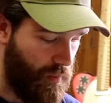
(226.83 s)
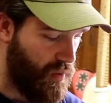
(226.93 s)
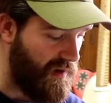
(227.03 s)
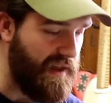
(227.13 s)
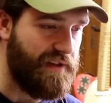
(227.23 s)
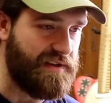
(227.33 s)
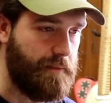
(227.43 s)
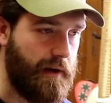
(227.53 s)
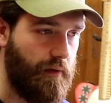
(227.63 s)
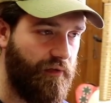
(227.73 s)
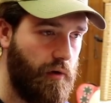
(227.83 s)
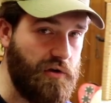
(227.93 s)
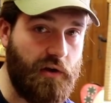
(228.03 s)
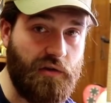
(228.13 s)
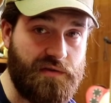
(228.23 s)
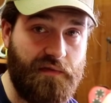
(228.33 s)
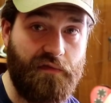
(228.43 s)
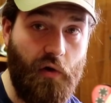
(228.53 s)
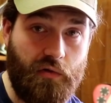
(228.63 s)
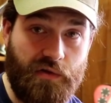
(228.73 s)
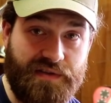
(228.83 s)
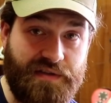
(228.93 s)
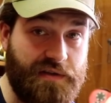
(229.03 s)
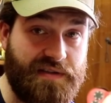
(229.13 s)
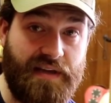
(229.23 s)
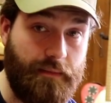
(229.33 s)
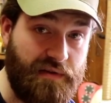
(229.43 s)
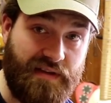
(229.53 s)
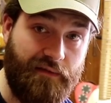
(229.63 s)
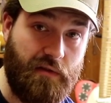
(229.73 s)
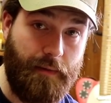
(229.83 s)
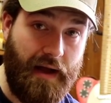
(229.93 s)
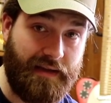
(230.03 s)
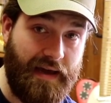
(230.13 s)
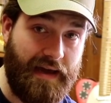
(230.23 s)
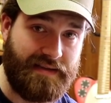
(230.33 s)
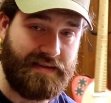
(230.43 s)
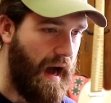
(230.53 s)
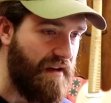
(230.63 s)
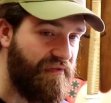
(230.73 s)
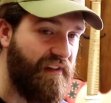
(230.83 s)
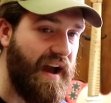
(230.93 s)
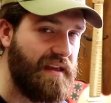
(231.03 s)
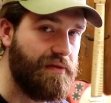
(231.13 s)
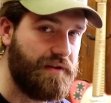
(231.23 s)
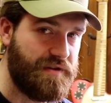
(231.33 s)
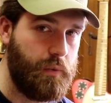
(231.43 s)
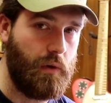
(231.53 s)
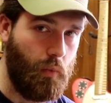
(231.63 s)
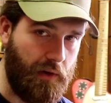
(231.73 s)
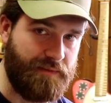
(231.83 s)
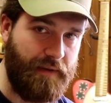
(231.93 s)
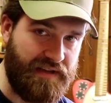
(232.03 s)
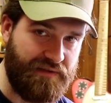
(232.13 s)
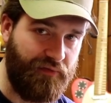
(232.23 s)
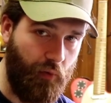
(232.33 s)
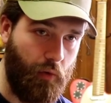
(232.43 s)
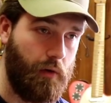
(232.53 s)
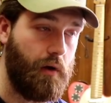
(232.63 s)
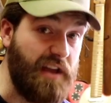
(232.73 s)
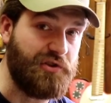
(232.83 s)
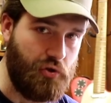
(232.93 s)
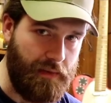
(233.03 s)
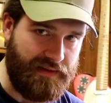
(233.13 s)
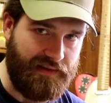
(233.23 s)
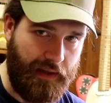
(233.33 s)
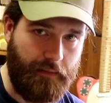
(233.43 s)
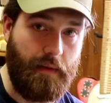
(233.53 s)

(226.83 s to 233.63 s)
Really, this microphone, you can use it for vocals. You can see I'm using it for the podcast. I find this one works best for instruments like